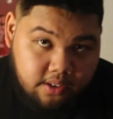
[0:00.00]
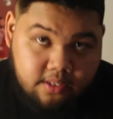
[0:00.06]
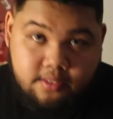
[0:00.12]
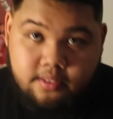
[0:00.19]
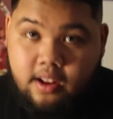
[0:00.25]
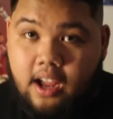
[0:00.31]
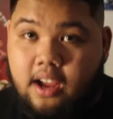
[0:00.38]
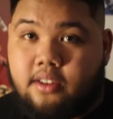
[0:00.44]
know?
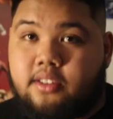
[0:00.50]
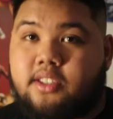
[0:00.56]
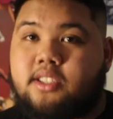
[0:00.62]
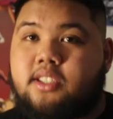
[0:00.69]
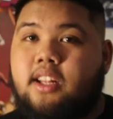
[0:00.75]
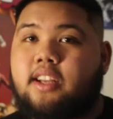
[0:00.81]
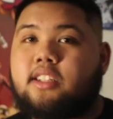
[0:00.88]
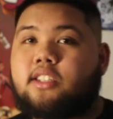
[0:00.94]
I
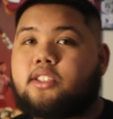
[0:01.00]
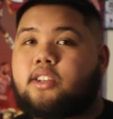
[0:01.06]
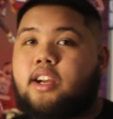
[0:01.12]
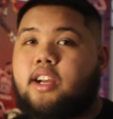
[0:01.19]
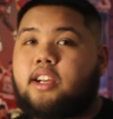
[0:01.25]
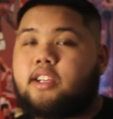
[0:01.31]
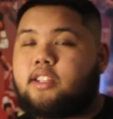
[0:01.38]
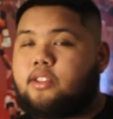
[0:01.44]
always like to
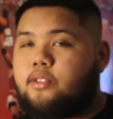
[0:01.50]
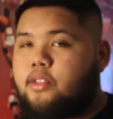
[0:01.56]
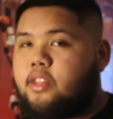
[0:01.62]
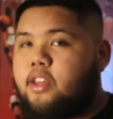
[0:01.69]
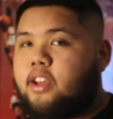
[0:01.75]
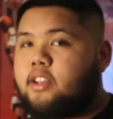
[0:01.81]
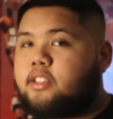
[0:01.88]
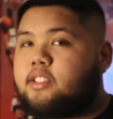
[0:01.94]
try new
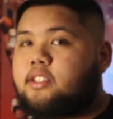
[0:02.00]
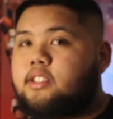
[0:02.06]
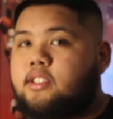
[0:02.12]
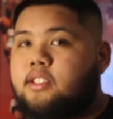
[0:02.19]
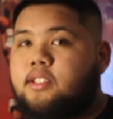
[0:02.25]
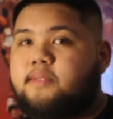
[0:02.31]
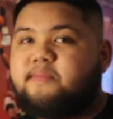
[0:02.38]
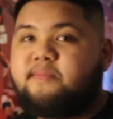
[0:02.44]
things
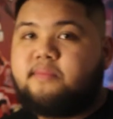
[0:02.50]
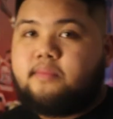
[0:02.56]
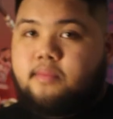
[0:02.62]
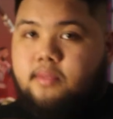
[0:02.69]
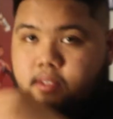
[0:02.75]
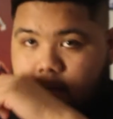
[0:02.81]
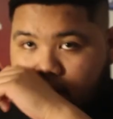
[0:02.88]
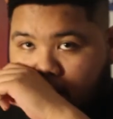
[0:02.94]

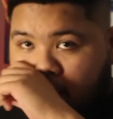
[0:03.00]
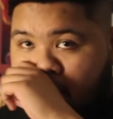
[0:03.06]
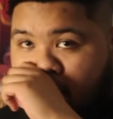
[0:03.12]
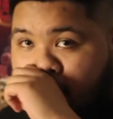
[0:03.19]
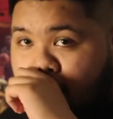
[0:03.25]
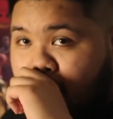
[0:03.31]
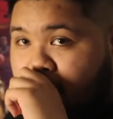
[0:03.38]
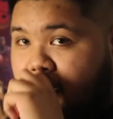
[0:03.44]
in terms
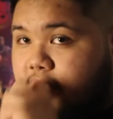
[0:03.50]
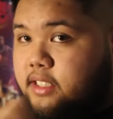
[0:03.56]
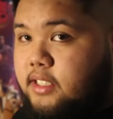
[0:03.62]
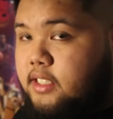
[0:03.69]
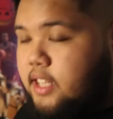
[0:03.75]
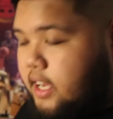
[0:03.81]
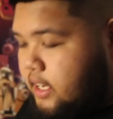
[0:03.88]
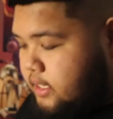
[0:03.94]
of haircut
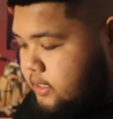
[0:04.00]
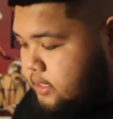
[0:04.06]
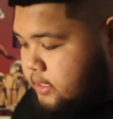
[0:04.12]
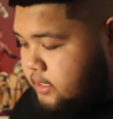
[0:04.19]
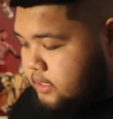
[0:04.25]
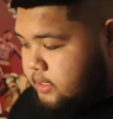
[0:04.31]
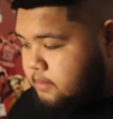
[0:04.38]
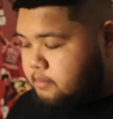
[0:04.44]

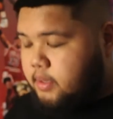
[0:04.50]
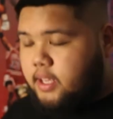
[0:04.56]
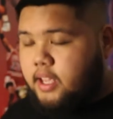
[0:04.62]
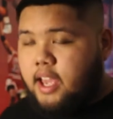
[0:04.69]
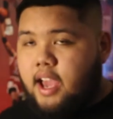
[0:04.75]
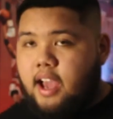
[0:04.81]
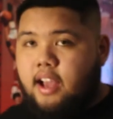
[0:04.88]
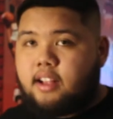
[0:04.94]
styles. But
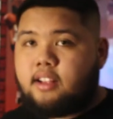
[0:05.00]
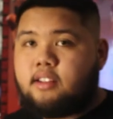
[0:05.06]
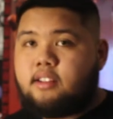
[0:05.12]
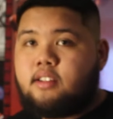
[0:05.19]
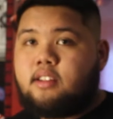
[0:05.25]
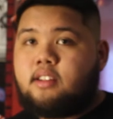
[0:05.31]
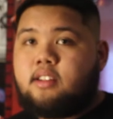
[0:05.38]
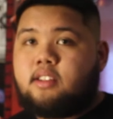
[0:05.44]
yeah,
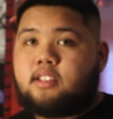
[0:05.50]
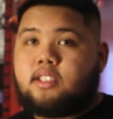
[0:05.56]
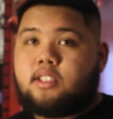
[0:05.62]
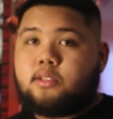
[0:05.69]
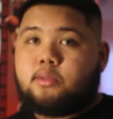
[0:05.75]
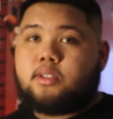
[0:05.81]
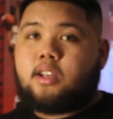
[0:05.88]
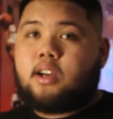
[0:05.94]

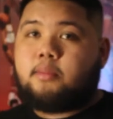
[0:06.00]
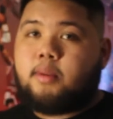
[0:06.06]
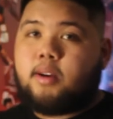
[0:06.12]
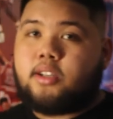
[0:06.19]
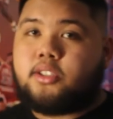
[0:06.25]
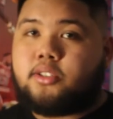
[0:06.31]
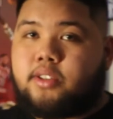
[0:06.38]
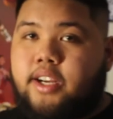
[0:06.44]
since we're talking
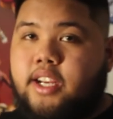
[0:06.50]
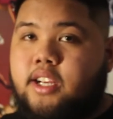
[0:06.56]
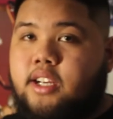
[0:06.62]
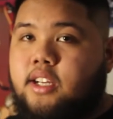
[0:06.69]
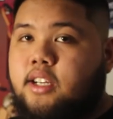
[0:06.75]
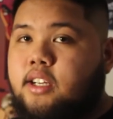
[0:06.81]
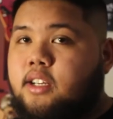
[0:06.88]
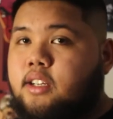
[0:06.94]
about Drake,
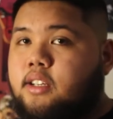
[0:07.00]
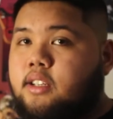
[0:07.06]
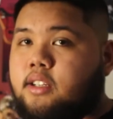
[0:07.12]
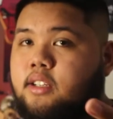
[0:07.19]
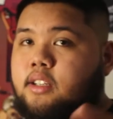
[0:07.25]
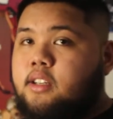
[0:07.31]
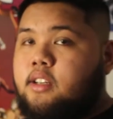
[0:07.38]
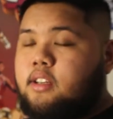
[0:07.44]

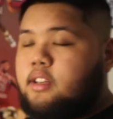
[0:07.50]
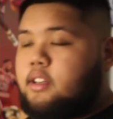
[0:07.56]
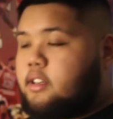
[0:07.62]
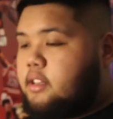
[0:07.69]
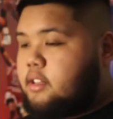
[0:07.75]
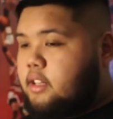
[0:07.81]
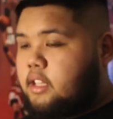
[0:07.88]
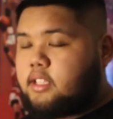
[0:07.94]

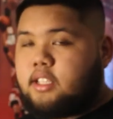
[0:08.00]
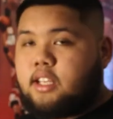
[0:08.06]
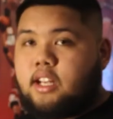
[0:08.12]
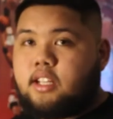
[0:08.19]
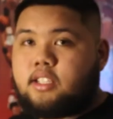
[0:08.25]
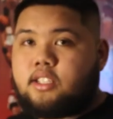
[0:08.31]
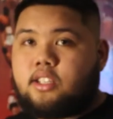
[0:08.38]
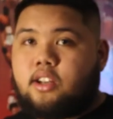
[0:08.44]
let's get
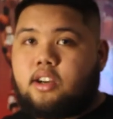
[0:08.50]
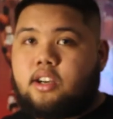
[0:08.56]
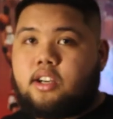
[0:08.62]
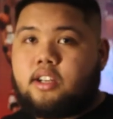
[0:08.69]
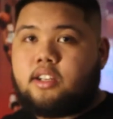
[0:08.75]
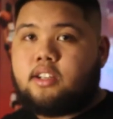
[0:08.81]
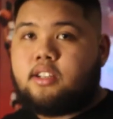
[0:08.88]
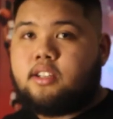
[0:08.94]
it
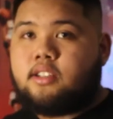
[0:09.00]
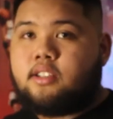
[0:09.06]
started.